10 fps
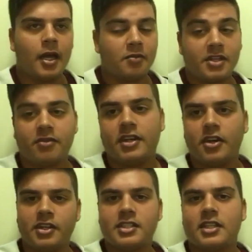I'm definitely
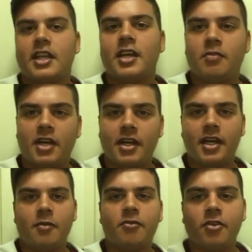noticing that in my
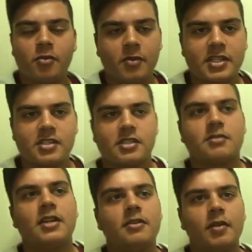football matches as
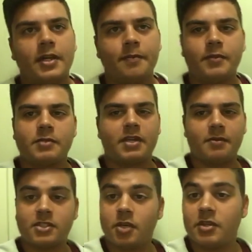well. Like, it's become
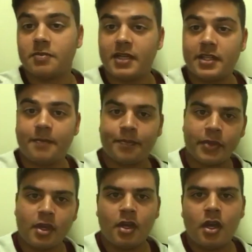so much better.
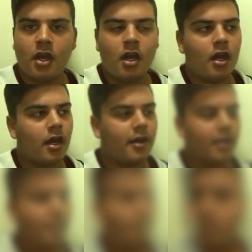
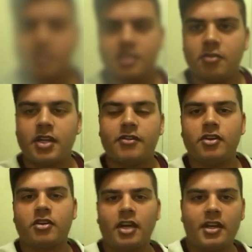And stick to whatever
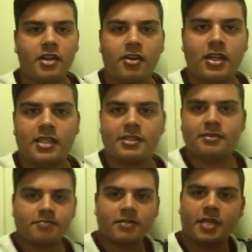you're grinding on, guys.